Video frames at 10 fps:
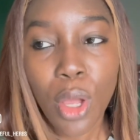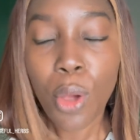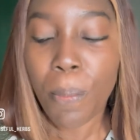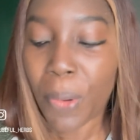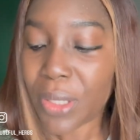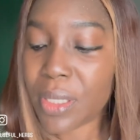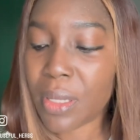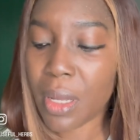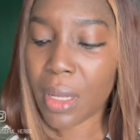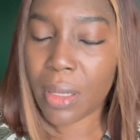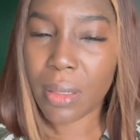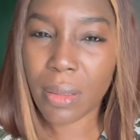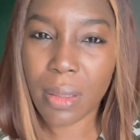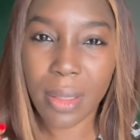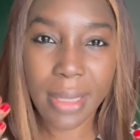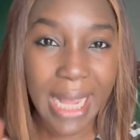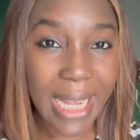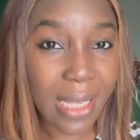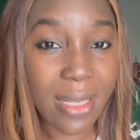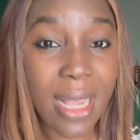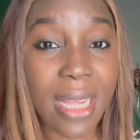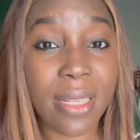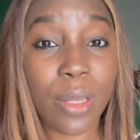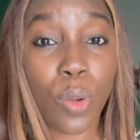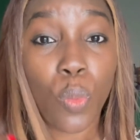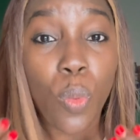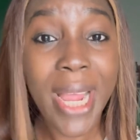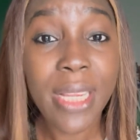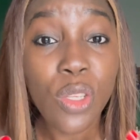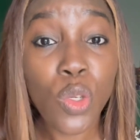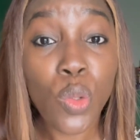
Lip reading: But like I said, when you